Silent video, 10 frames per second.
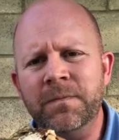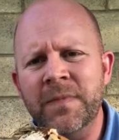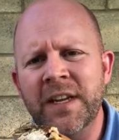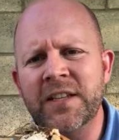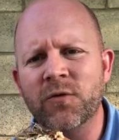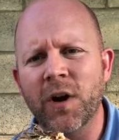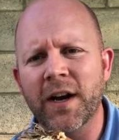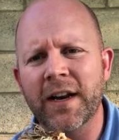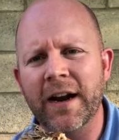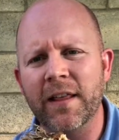it's
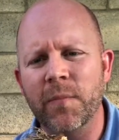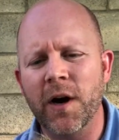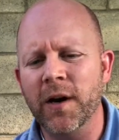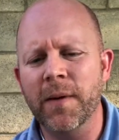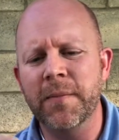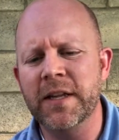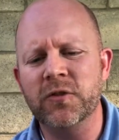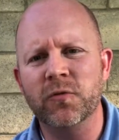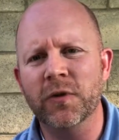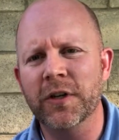rotted out of the bottom. I mean, it's
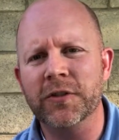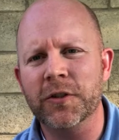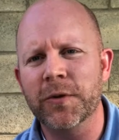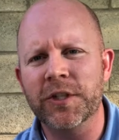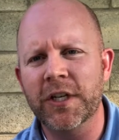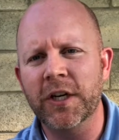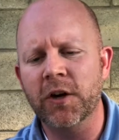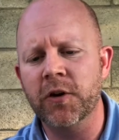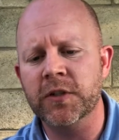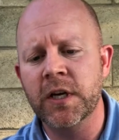real squishy and
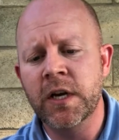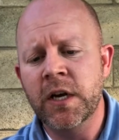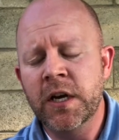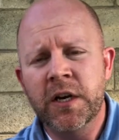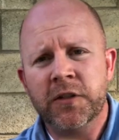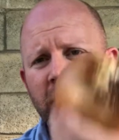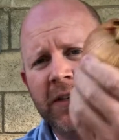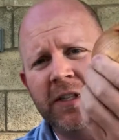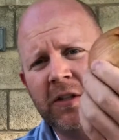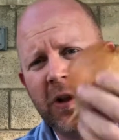gross. So this
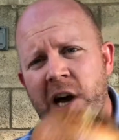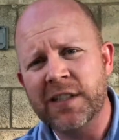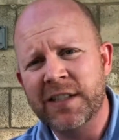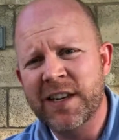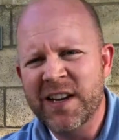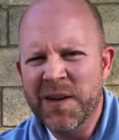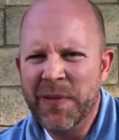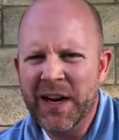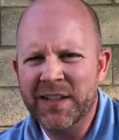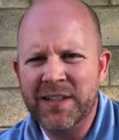is a loss. But
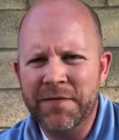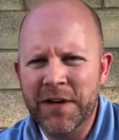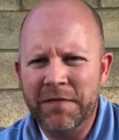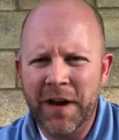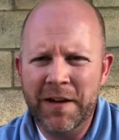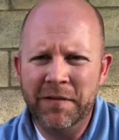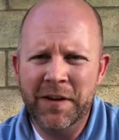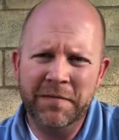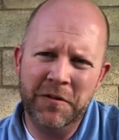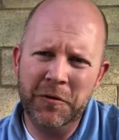out of 75,
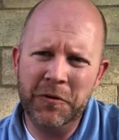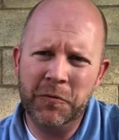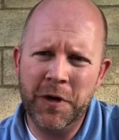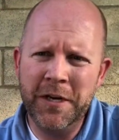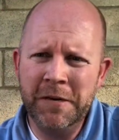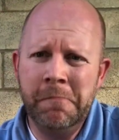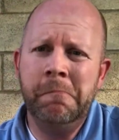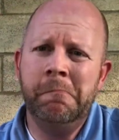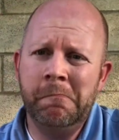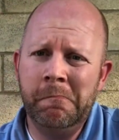if you lose one,
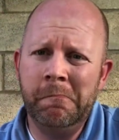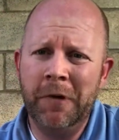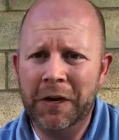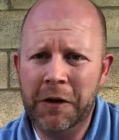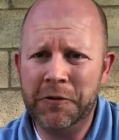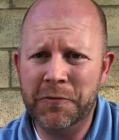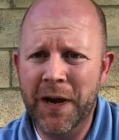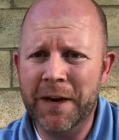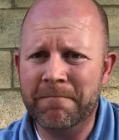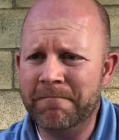not too
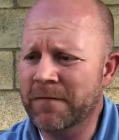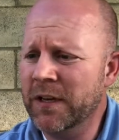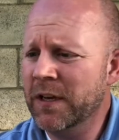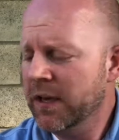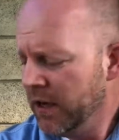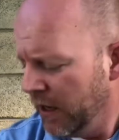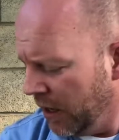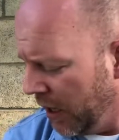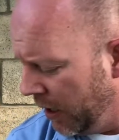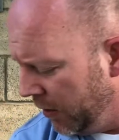bad.
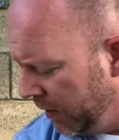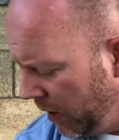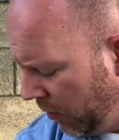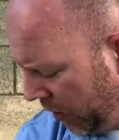Another thing I wanted